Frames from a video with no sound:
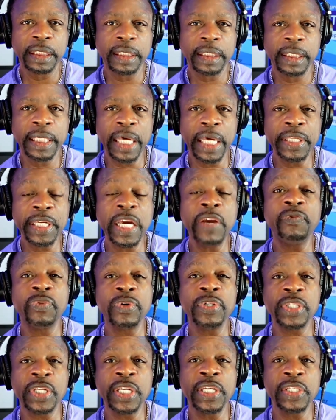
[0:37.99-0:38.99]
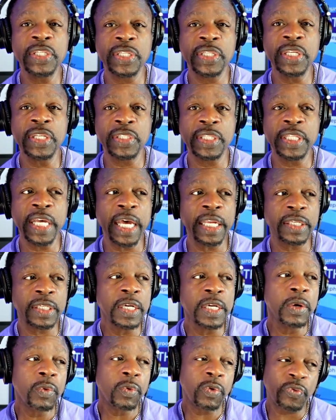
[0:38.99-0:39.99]
Now, the inference is that,
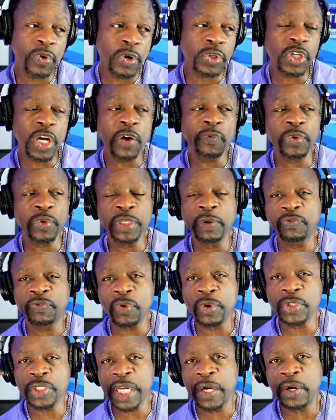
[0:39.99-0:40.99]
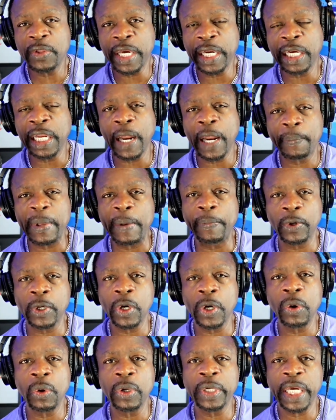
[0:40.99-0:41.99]
well, first off, when you first hear that, a lot of people
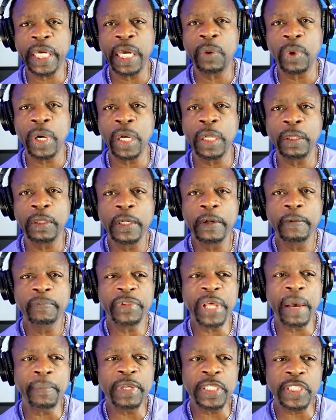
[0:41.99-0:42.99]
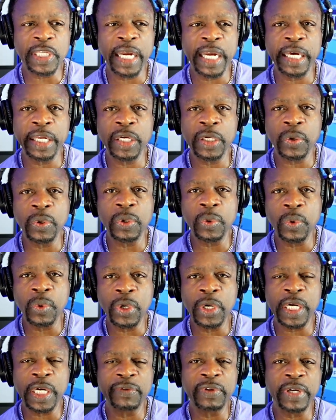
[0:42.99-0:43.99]
go, okay, well, that means I got to go to
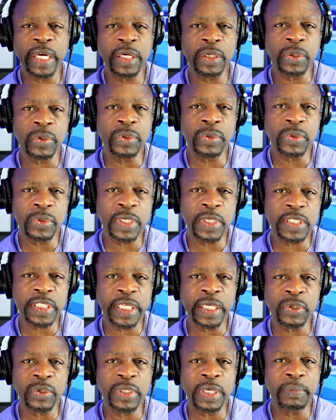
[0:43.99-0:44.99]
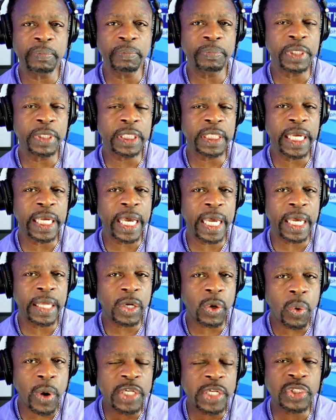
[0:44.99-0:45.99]
work. I've got to go do this. I got to do that. But the
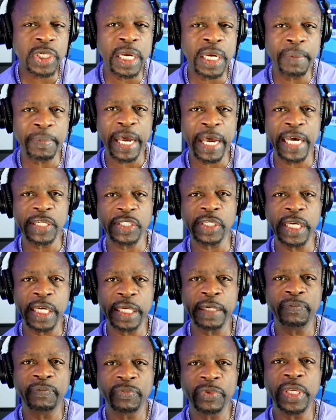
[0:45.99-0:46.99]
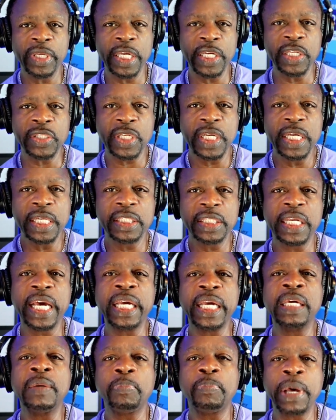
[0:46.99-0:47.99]
question I'm asking is
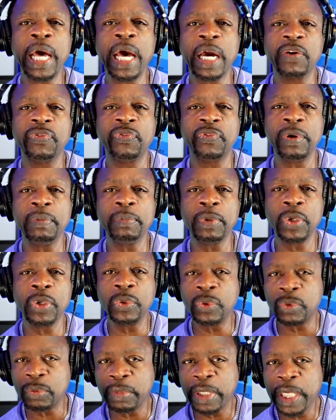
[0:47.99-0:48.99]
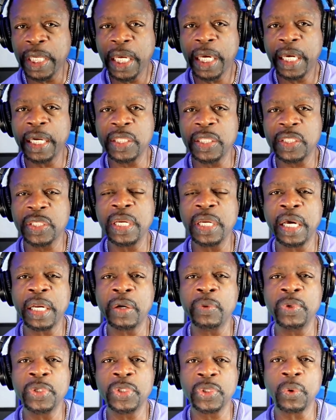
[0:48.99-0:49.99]
take it back from whom? And it's not a
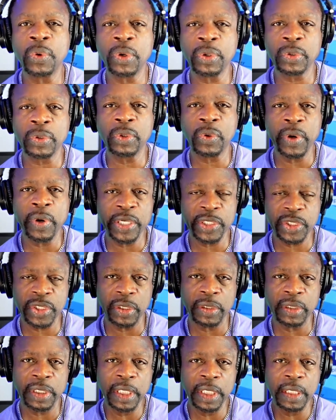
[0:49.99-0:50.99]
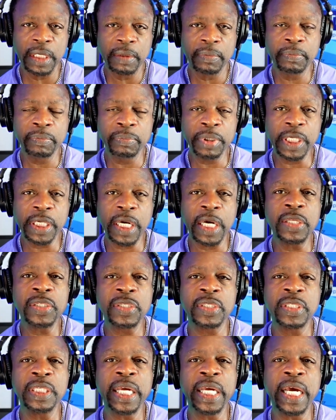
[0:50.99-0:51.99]
rhetorical question
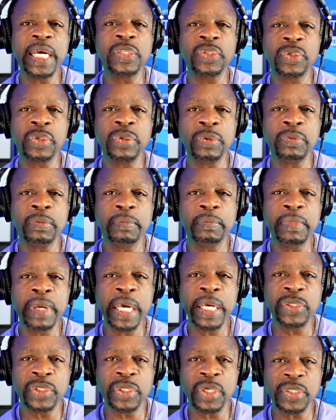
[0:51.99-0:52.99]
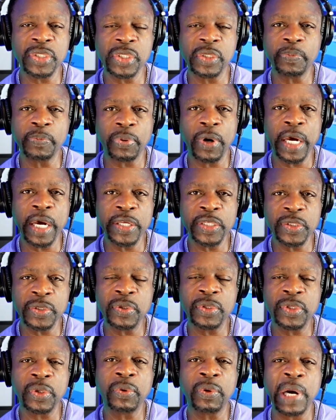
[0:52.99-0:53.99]
because the answer may just surprise
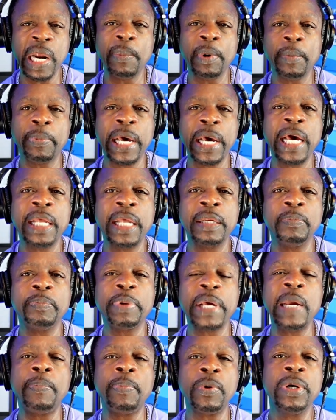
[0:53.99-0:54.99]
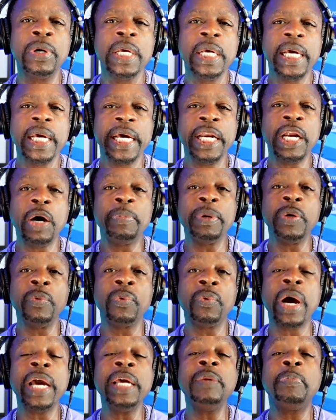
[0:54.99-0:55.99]
you. So grab a pad and paper, and I'll be
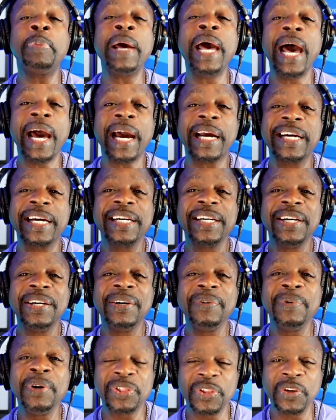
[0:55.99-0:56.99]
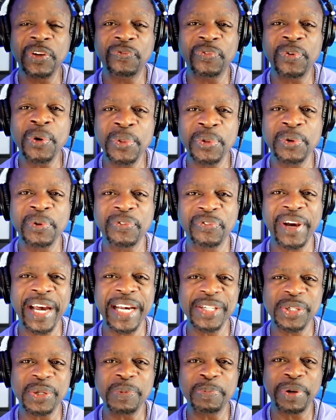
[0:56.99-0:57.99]
right back with the Further
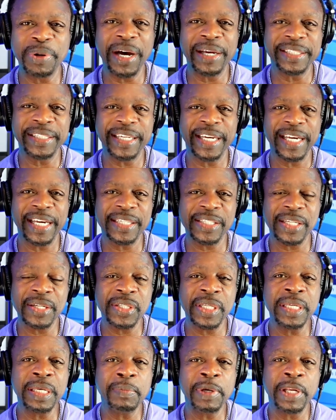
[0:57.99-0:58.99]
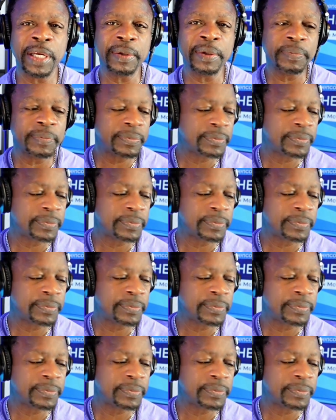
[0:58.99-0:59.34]
Faster podcast. I'll see you in a minute.